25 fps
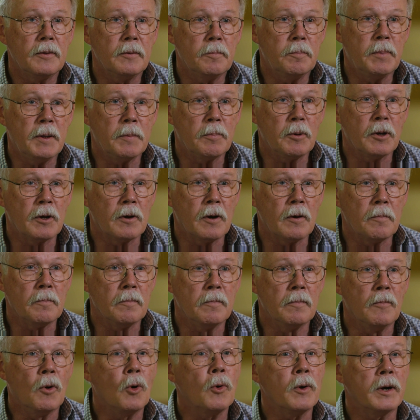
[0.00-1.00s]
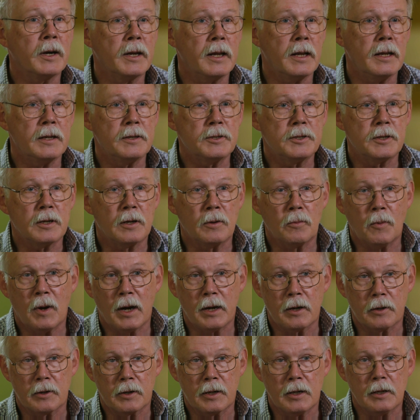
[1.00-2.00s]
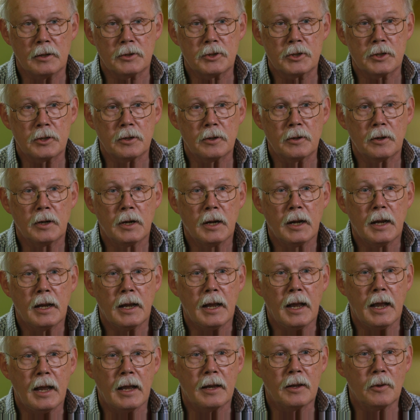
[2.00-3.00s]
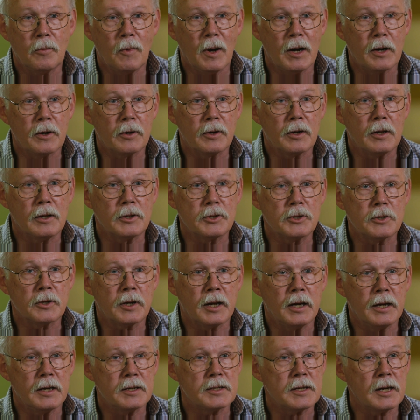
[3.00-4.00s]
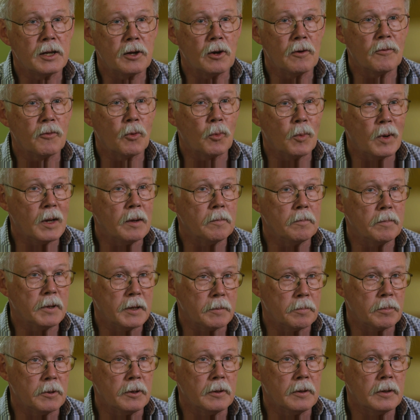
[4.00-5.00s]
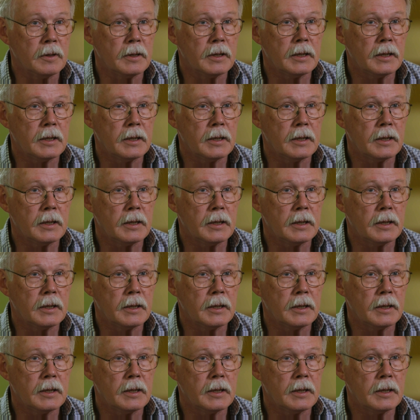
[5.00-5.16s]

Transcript: people are more engaged in the wider culture, and the wider culture can easily overwhelm people.